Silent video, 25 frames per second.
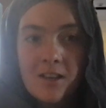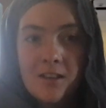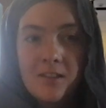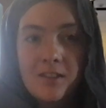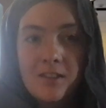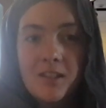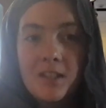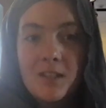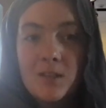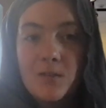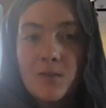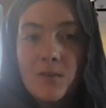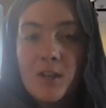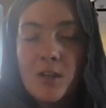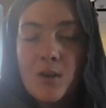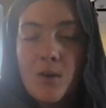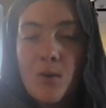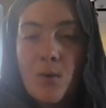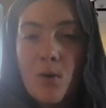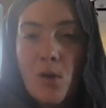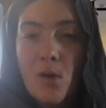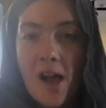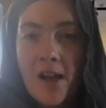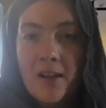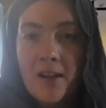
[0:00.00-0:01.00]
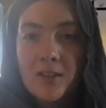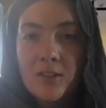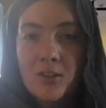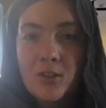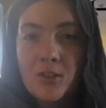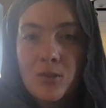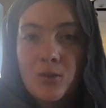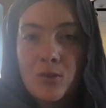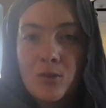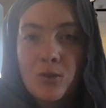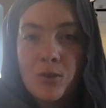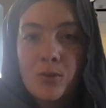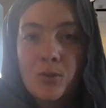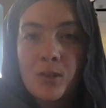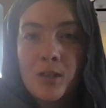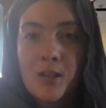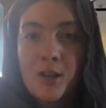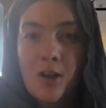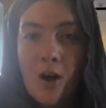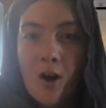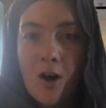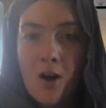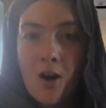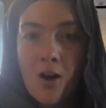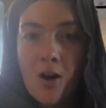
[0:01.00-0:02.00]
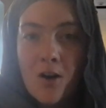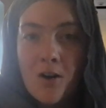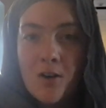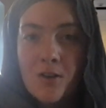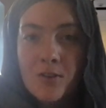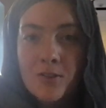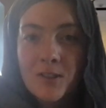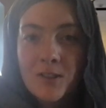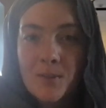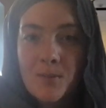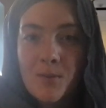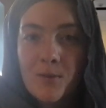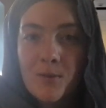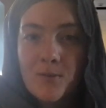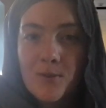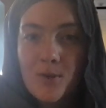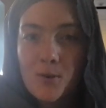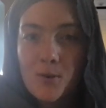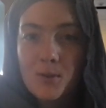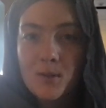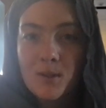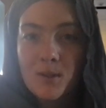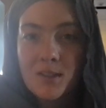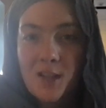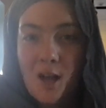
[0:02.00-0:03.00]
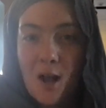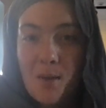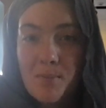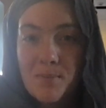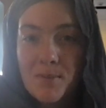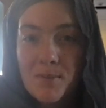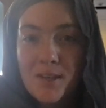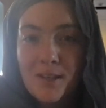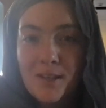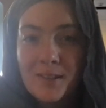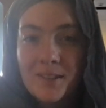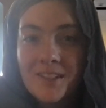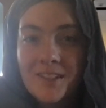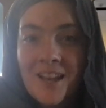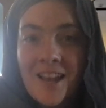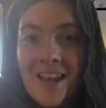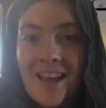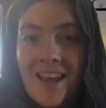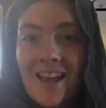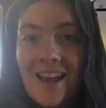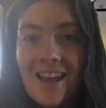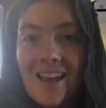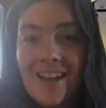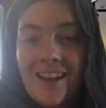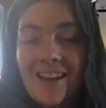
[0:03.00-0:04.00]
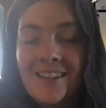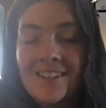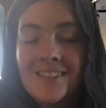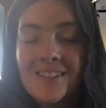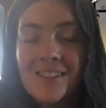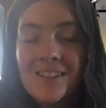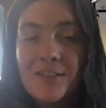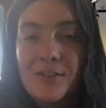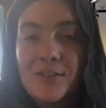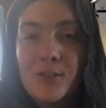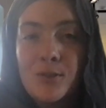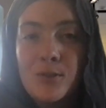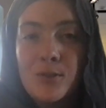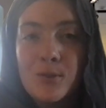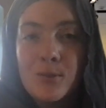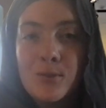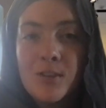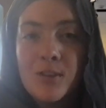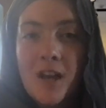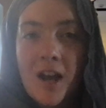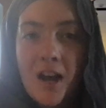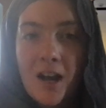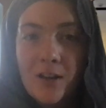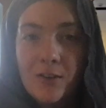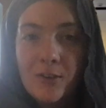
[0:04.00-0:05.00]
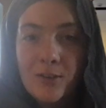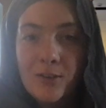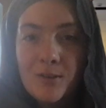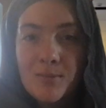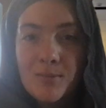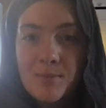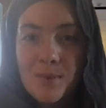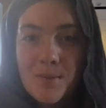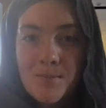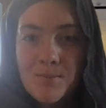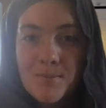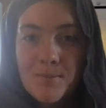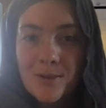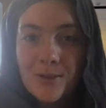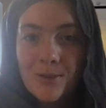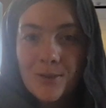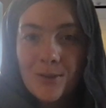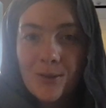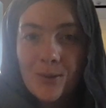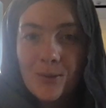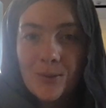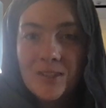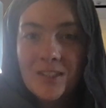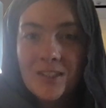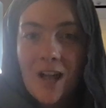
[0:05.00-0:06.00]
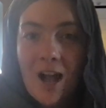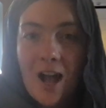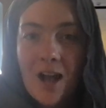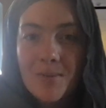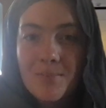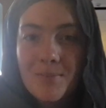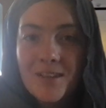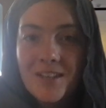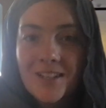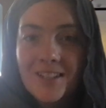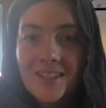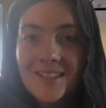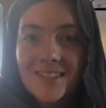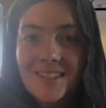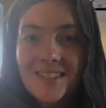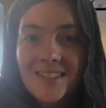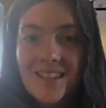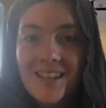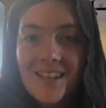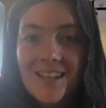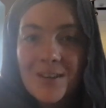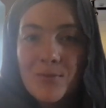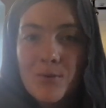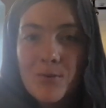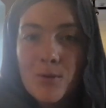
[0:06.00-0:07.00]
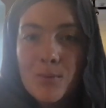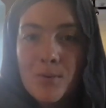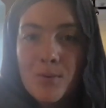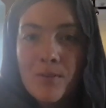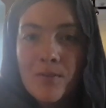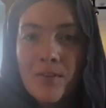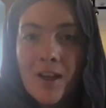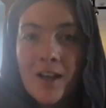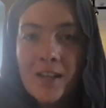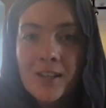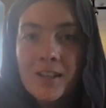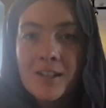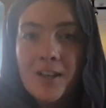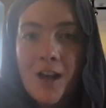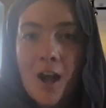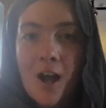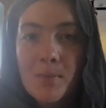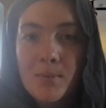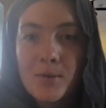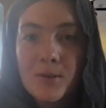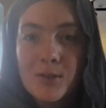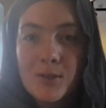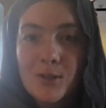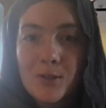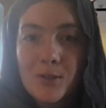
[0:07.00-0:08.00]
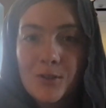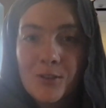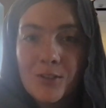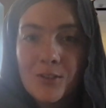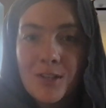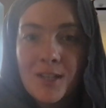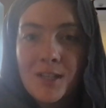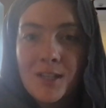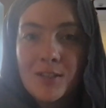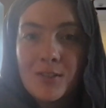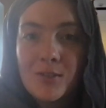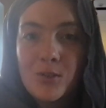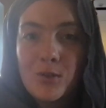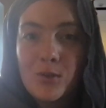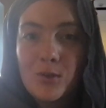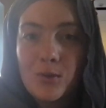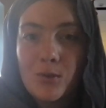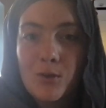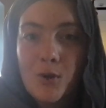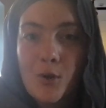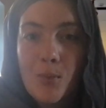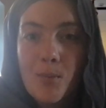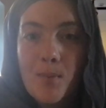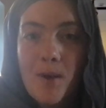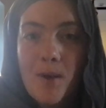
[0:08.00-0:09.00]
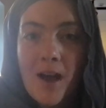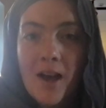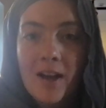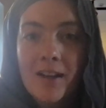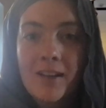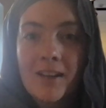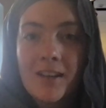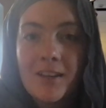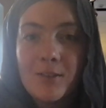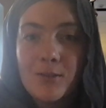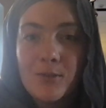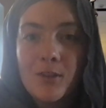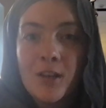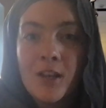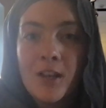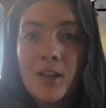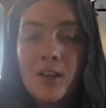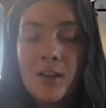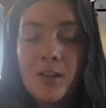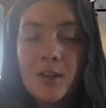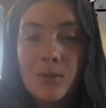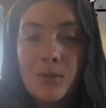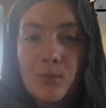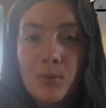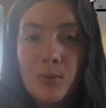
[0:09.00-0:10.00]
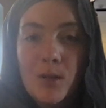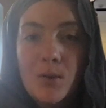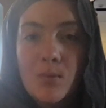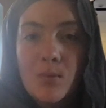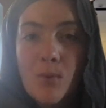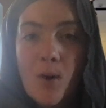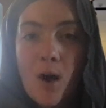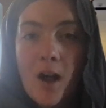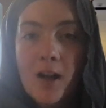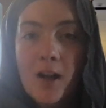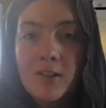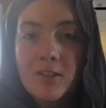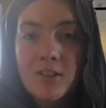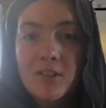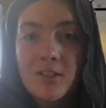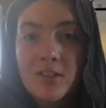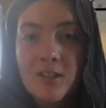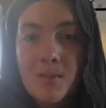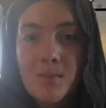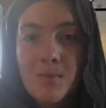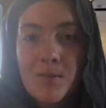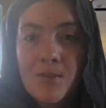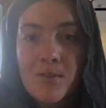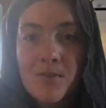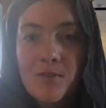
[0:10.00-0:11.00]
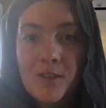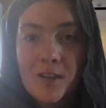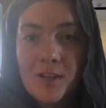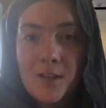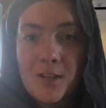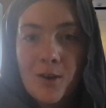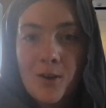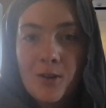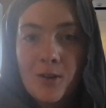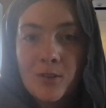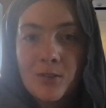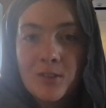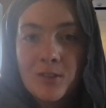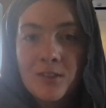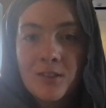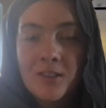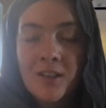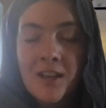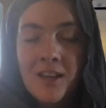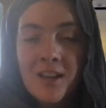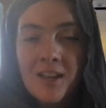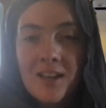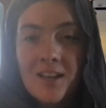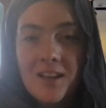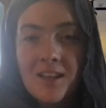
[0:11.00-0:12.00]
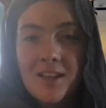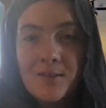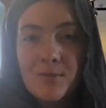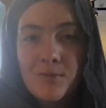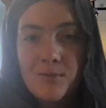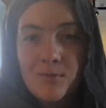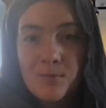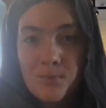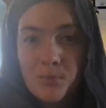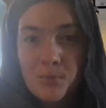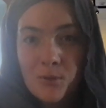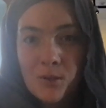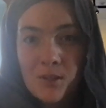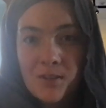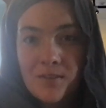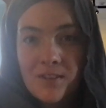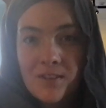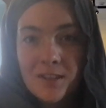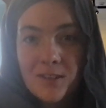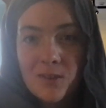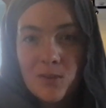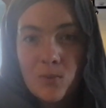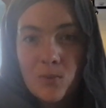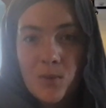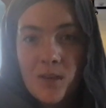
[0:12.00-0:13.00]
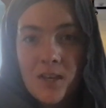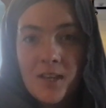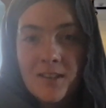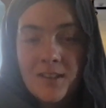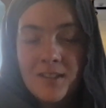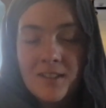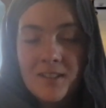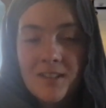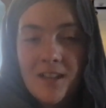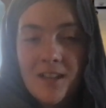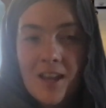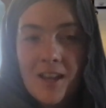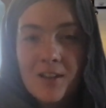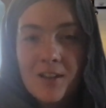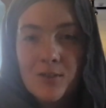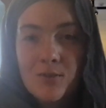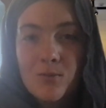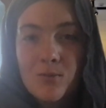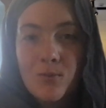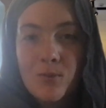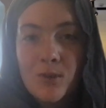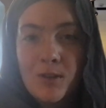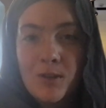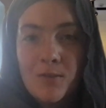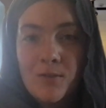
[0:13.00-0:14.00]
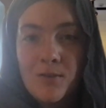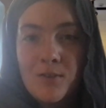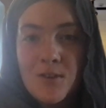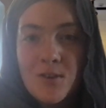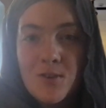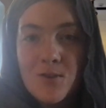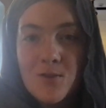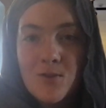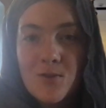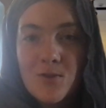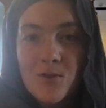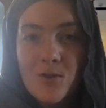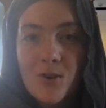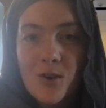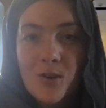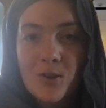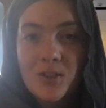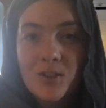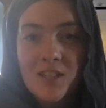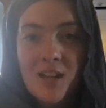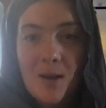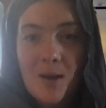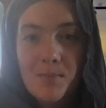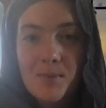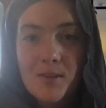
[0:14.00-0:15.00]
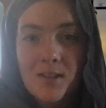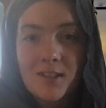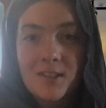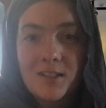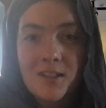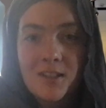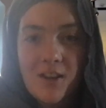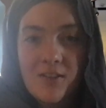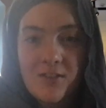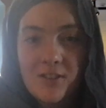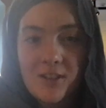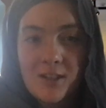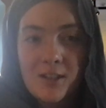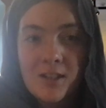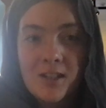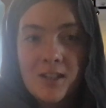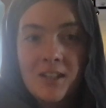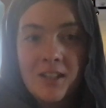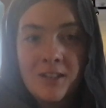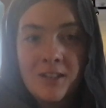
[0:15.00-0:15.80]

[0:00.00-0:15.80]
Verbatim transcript: This video will ask you to recall some of those topics, and if you do not remember those topics, it will provide an opportunity to go back and rewatch some of the videos in previous weeks and review those topics covered.